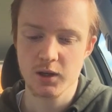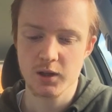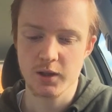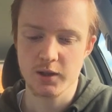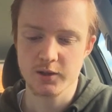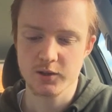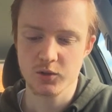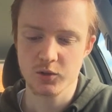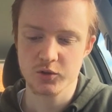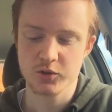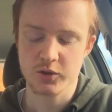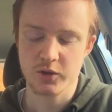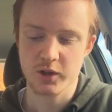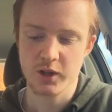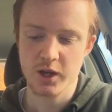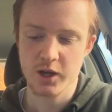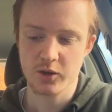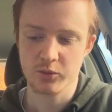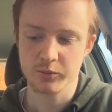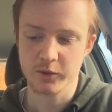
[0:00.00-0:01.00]
This also
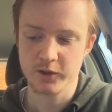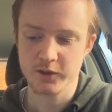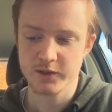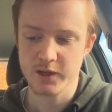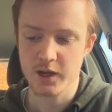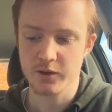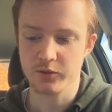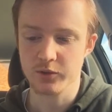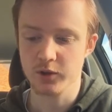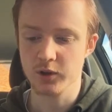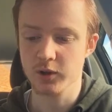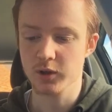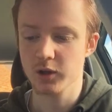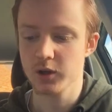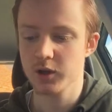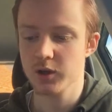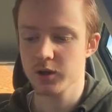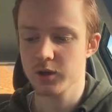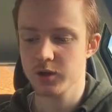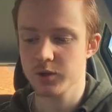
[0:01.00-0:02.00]
allowed me to
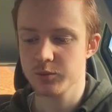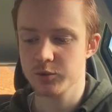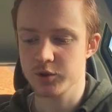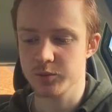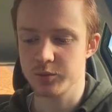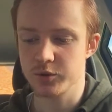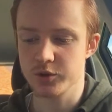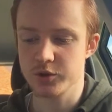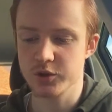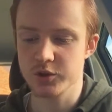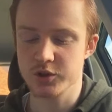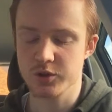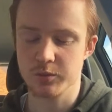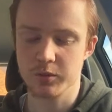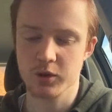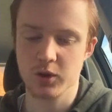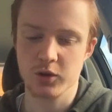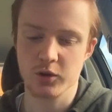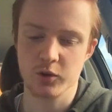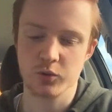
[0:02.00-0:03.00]
produce a
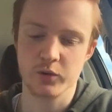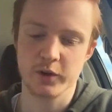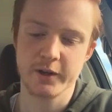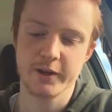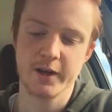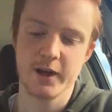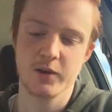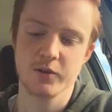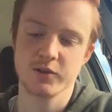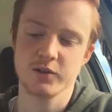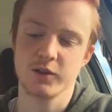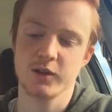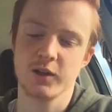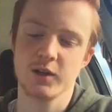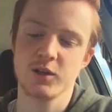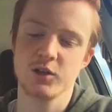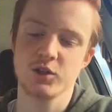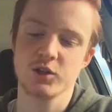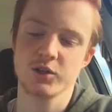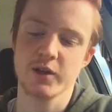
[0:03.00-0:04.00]
blog recounting
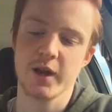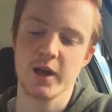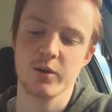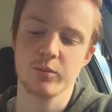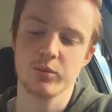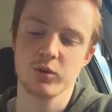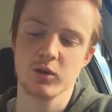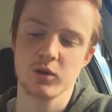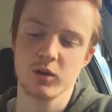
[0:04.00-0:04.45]
each step